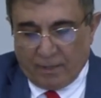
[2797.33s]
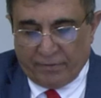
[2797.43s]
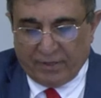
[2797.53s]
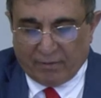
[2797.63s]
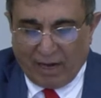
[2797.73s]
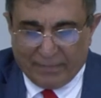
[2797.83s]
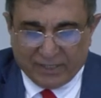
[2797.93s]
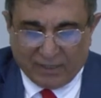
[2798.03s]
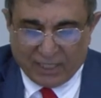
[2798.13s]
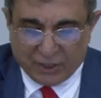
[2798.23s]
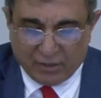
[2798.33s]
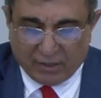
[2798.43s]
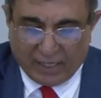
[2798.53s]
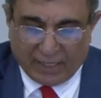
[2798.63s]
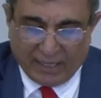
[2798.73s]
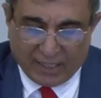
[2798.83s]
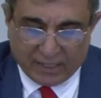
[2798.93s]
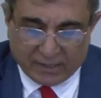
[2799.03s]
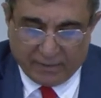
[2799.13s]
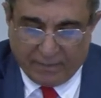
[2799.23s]
The rehabilitation
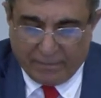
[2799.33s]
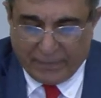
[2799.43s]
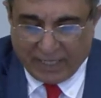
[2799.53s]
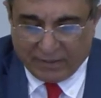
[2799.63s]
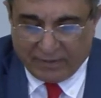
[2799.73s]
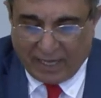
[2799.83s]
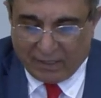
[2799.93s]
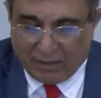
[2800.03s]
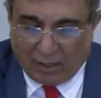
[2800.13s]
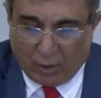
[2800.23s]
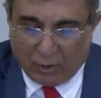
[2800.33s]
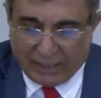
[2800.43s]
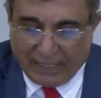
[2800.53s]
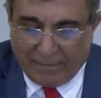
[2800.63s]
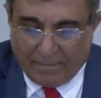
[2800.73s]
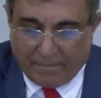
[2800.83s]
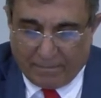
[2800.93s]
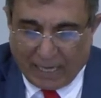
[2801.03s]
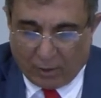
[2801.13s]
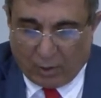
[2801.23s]
cannot be done only
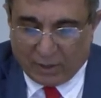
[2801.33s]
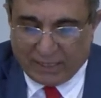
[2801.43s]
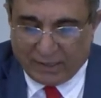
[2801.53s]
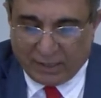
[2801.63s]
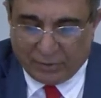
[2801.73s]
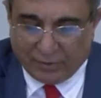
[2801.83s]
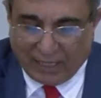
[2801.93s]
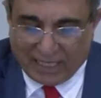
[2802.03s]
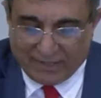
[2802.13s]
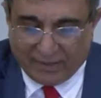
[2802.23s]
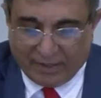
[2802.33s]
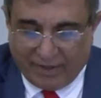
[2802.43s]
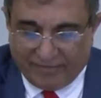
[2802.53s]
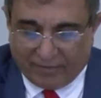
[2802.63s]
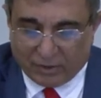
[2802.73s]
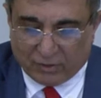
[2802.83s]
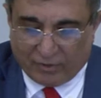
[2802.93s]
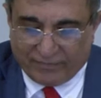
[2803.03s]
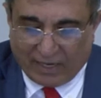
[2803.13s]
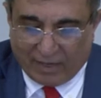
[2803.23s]
by only utilizing the effort
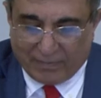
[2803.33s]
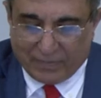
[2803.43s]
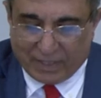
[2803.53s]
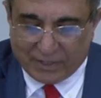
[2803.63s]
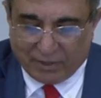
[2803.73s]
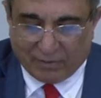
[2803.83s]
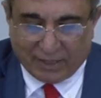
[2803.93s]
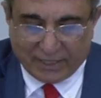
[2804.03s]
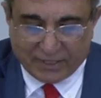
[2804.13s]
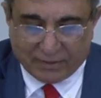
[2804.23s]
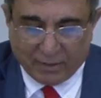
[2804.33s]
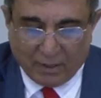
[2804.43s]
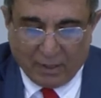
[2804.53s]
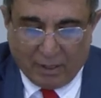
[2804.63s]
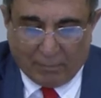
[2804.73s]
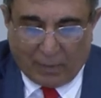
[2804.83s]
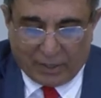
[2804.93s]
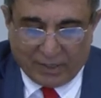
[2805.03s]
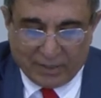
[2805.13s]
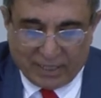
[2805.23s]
of Arab secularists
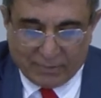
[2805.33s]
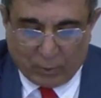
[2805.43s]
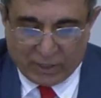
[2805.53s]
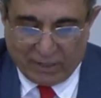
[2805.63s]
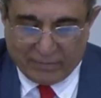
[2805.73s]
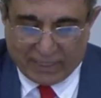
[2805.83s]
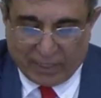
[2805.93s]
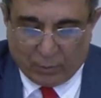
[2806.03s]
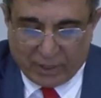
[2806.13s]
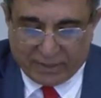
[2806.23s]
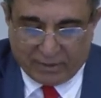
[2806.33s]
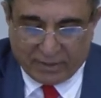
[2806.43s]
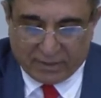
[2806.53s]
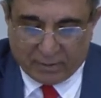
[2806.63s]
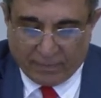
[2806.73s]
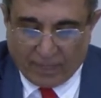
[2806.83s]
modern Muslims and Westerns